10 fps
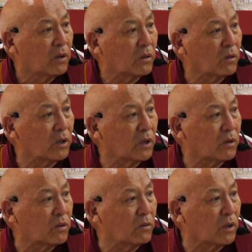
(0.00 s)
so that
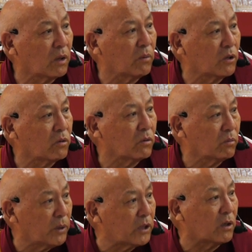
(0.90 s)
you are able to
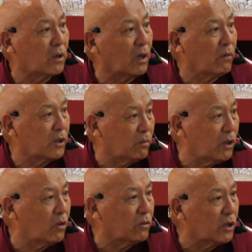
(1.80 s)
better deal with
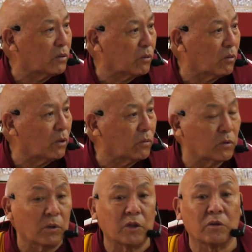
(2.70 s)
many of these problems.
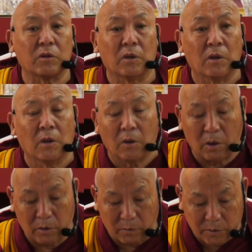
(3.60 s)
What is
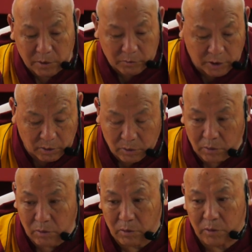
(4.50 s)
if something, you
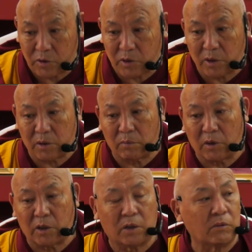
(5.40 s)
know, destructive,
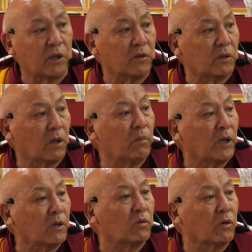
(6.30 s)
negative things
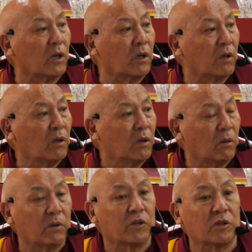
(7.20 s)
happening today,
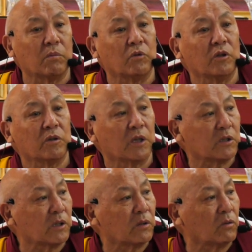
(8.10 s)
what is the Buddhist
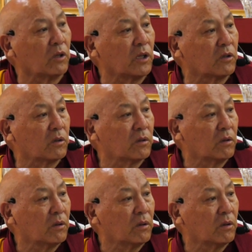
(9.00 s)
answer to this?